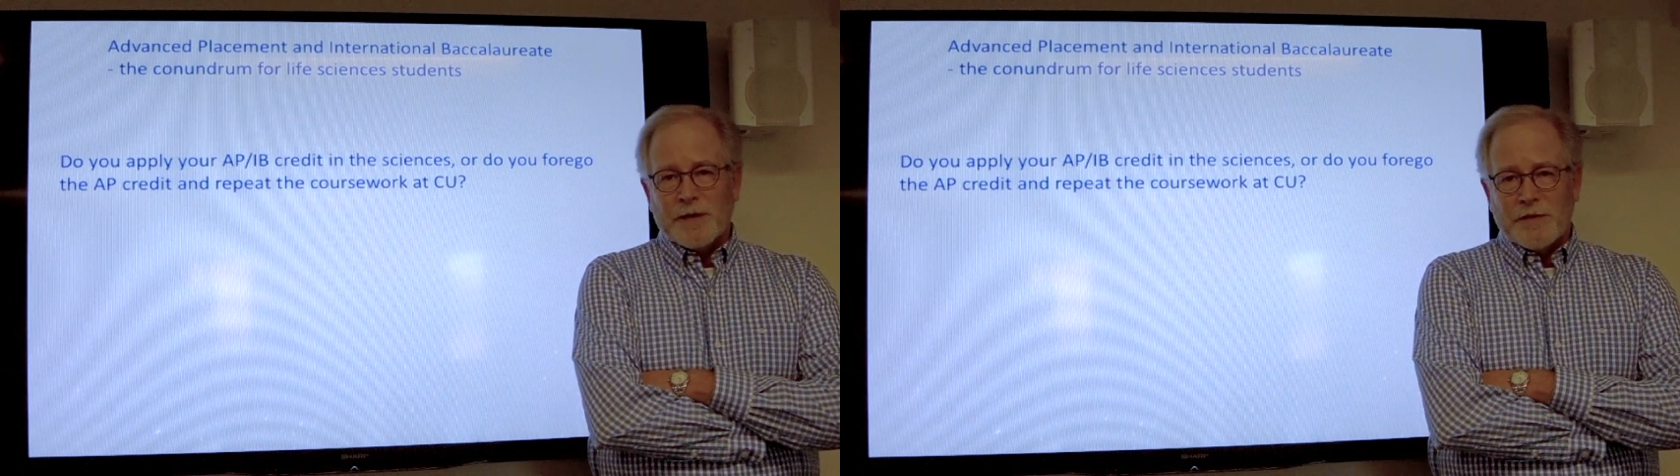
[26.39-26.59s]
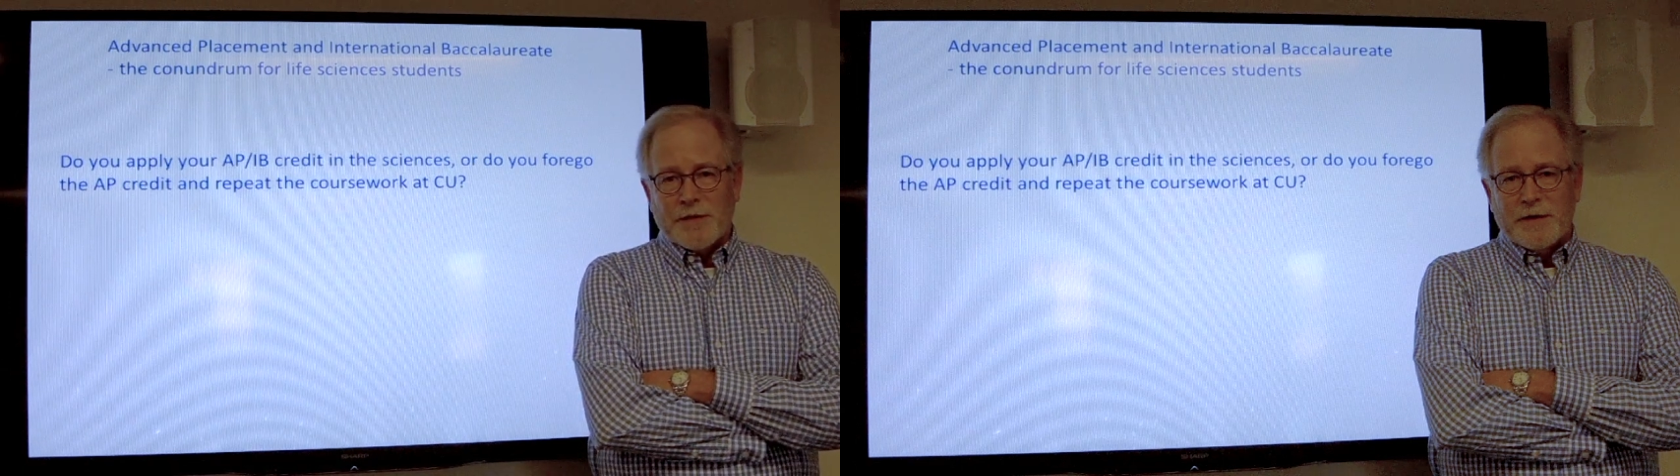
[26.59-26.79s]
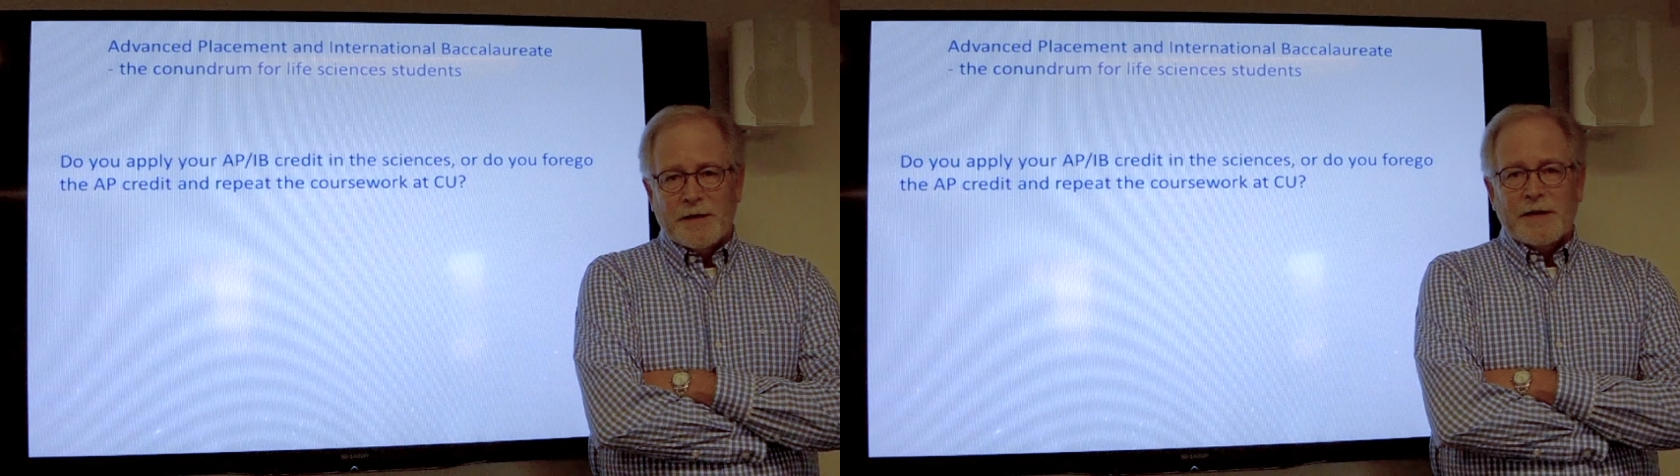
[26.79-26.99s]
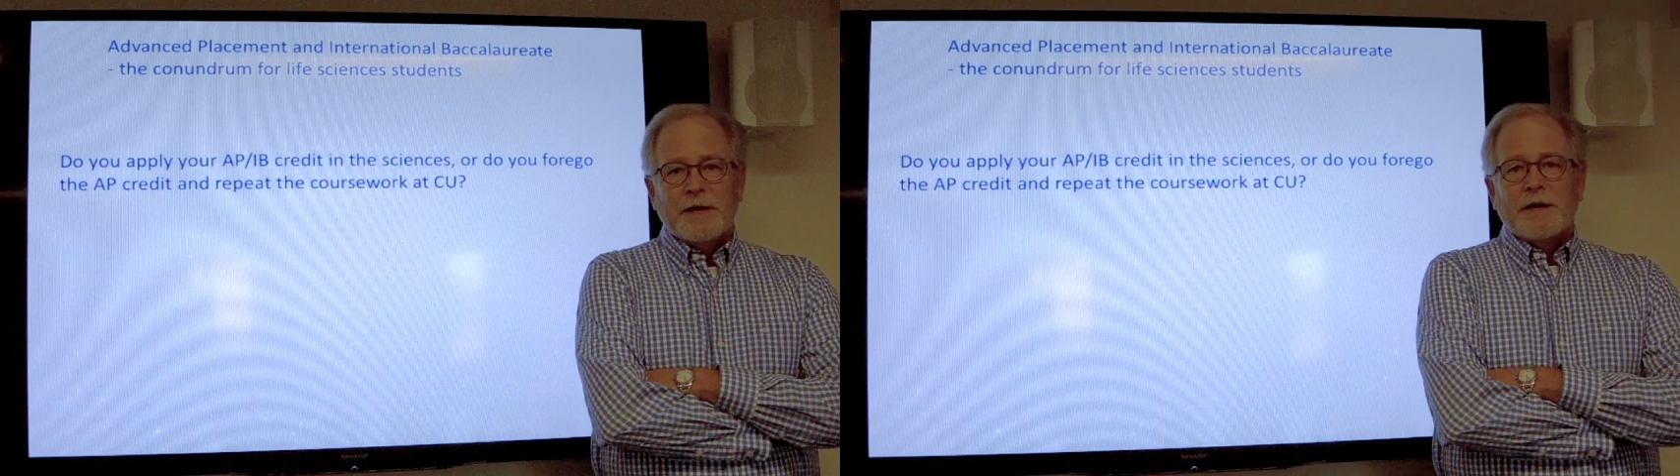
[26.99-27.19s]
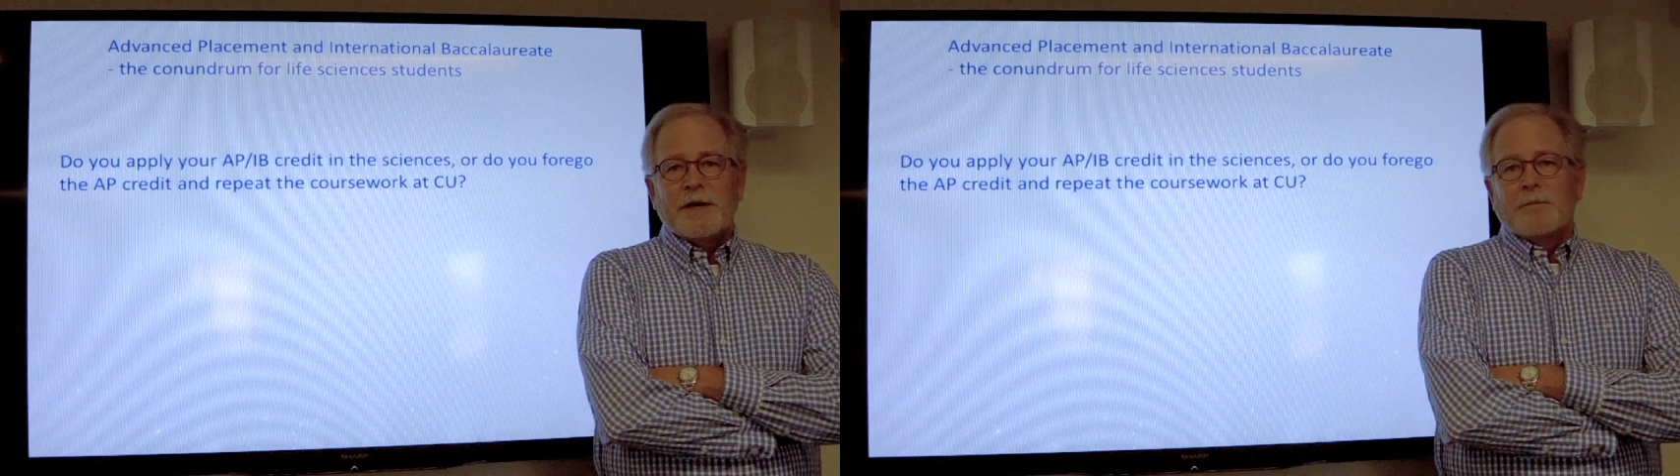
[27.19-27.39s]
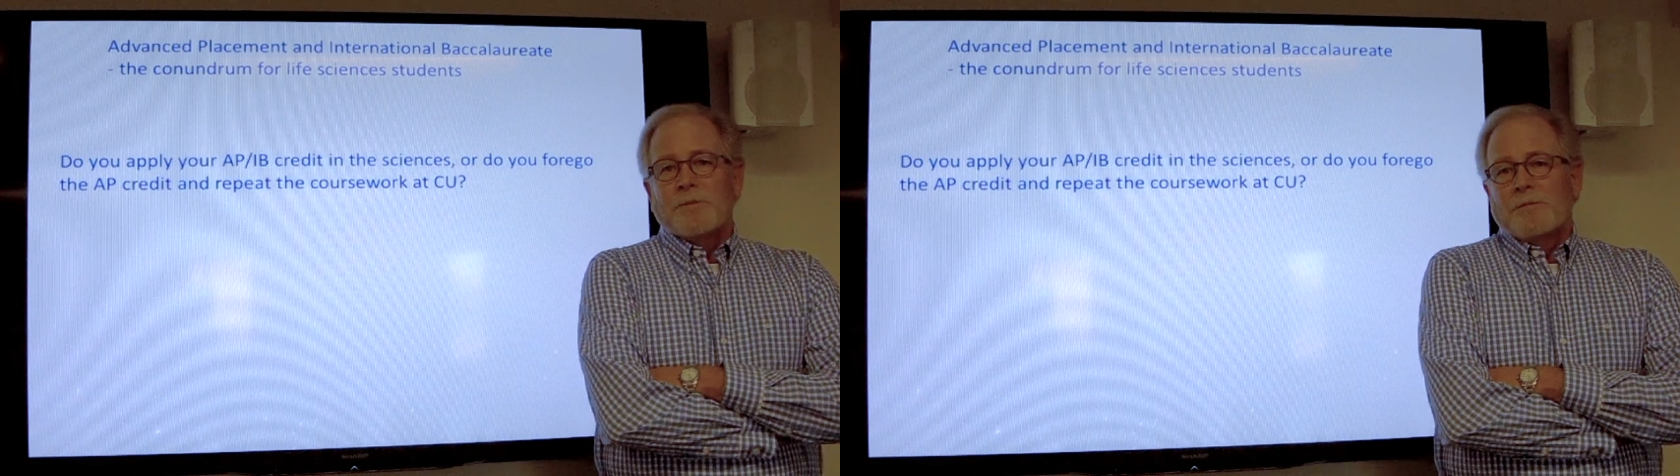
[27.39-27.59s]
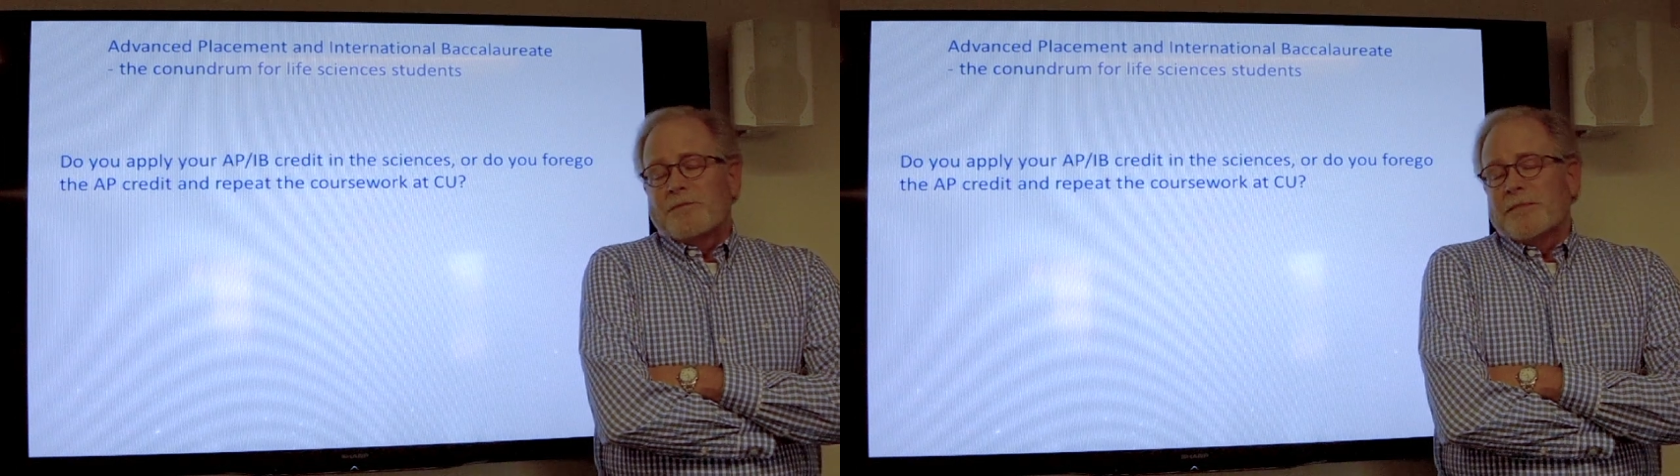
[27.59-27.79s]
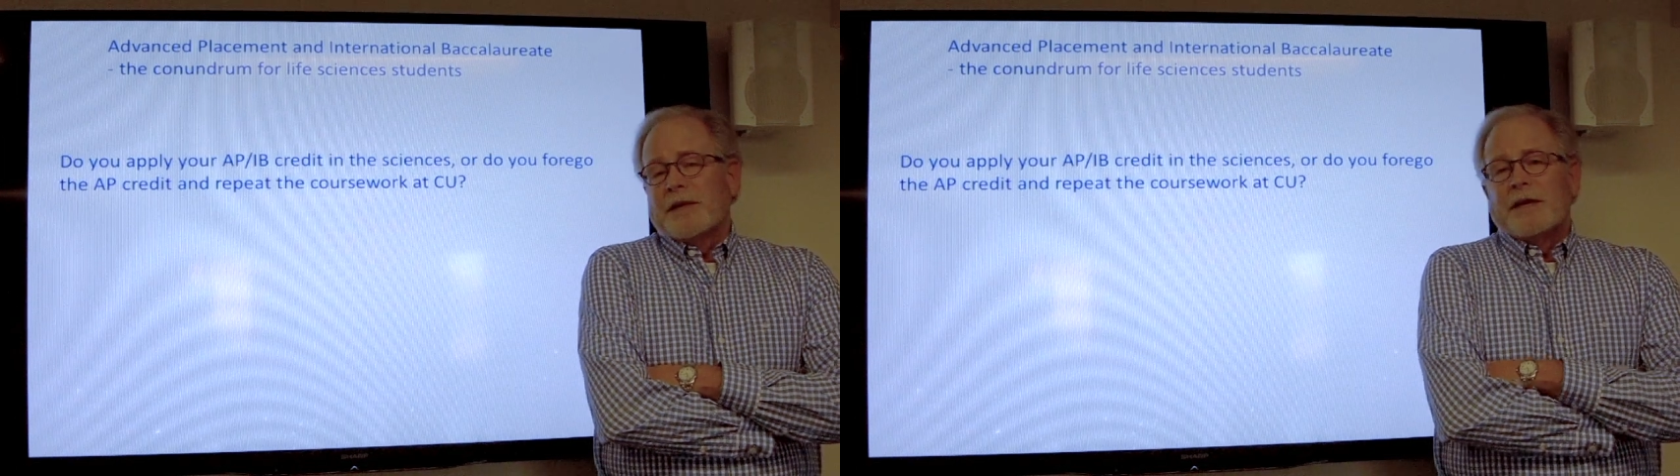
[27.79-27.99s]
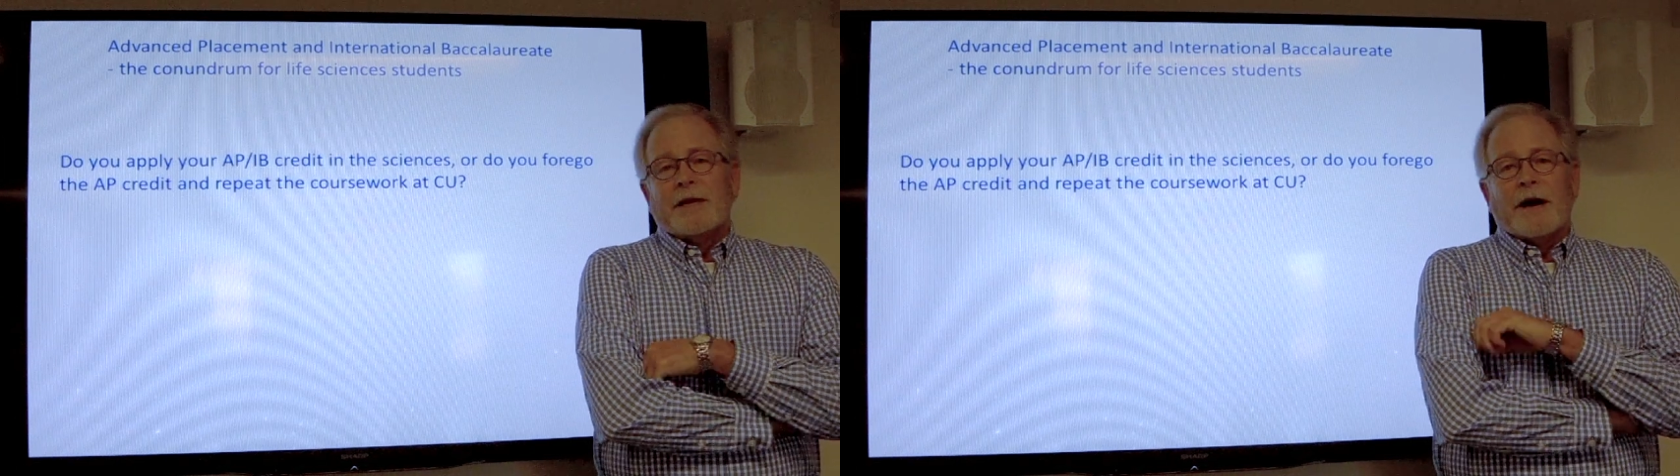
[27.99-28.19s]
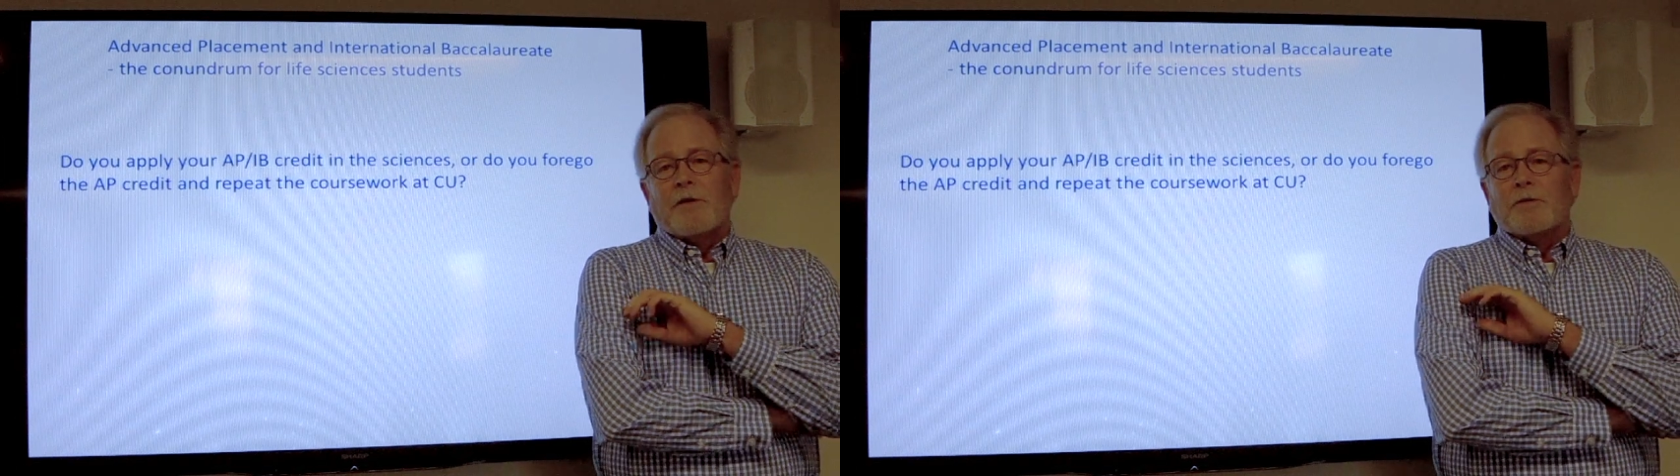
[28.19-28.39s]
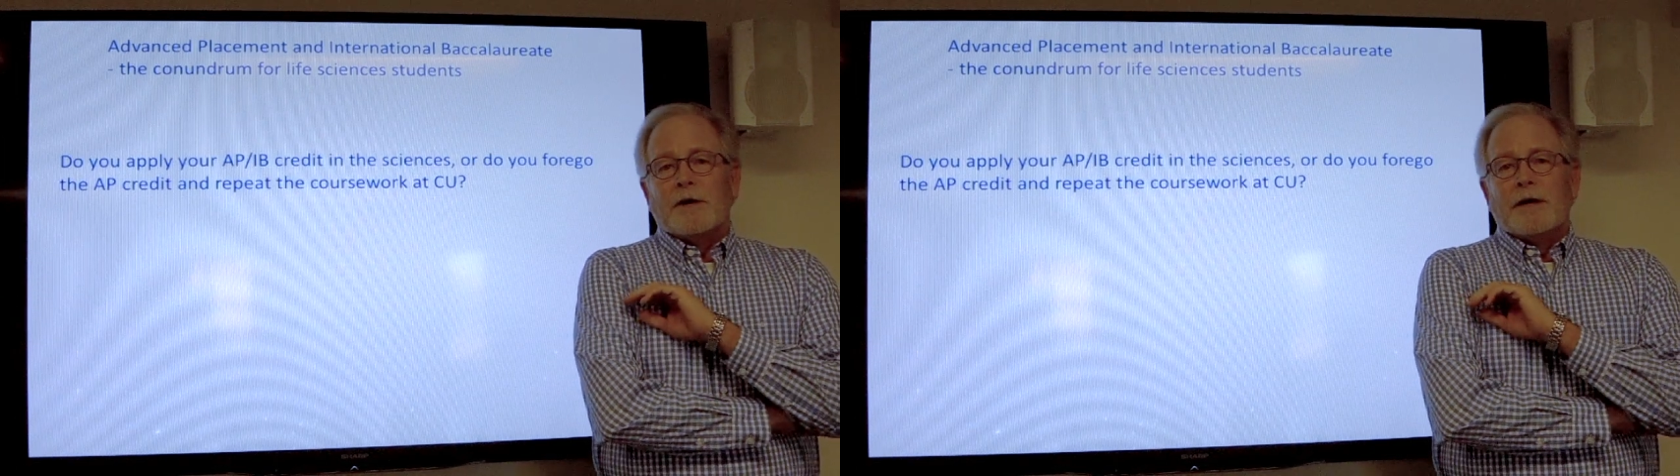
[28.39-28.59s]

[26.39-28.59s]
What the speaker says: with. Now,